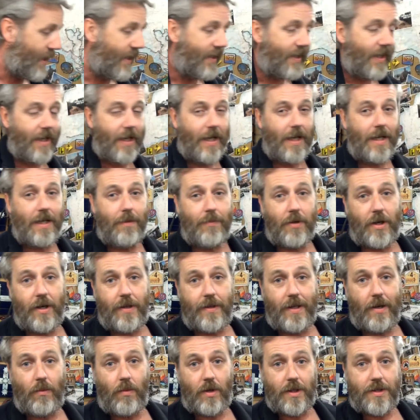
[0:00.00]
yeah, anybody
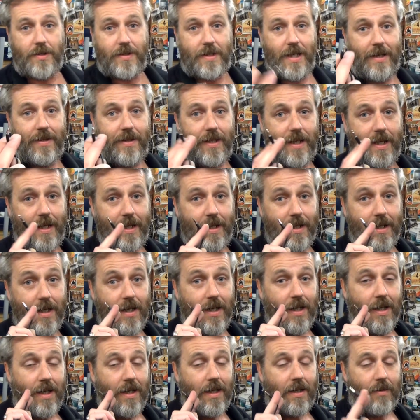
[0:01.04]
that watched that thing,
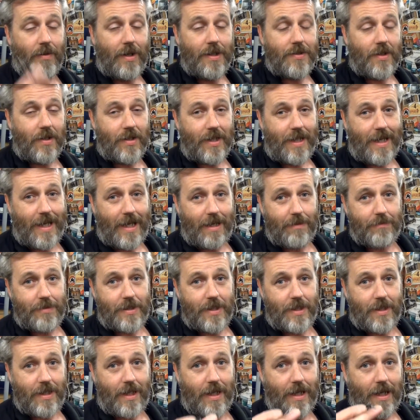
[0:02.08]
the ones on
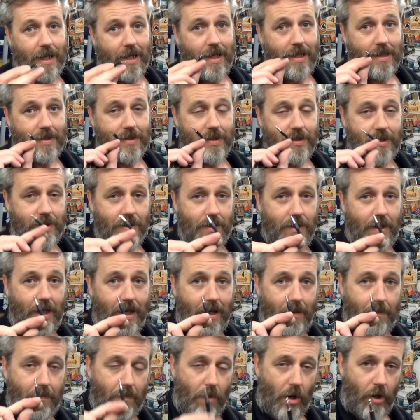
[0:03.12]
Camzilla are still
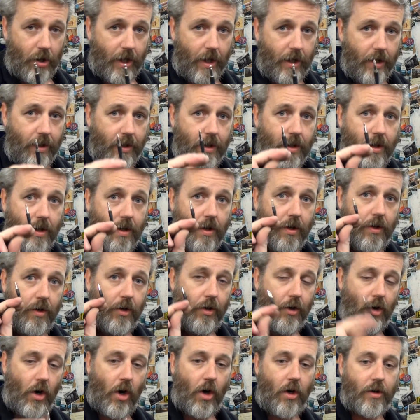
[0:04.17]
a mono,
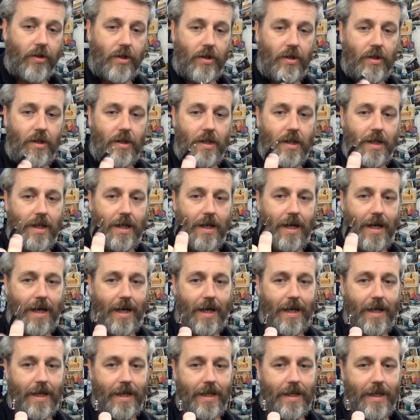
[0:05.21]
not
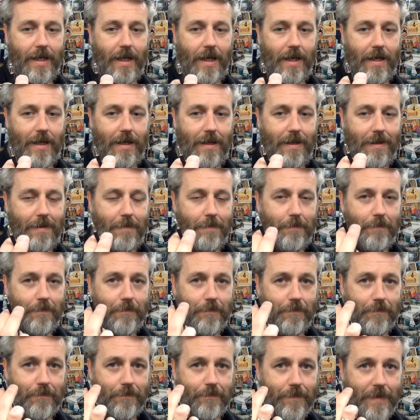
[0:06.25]
a
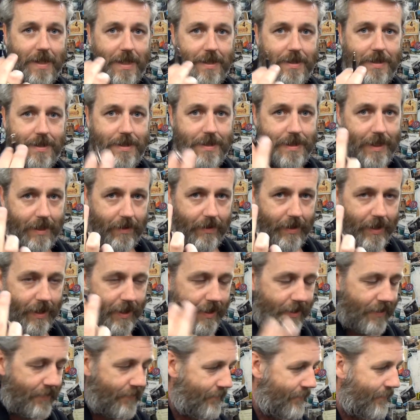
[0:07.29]
stereo.
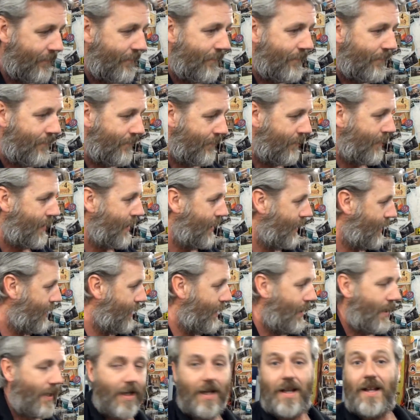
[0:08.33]

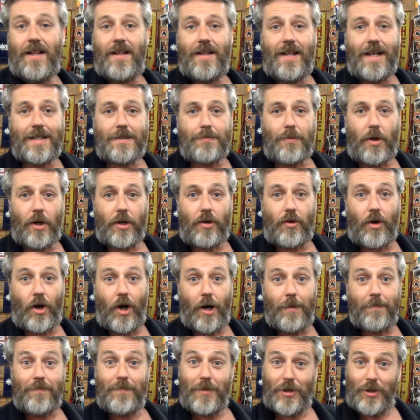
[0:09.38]
That's my
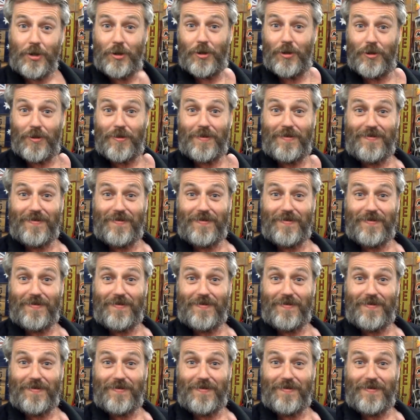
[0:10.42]
gripe. Cool.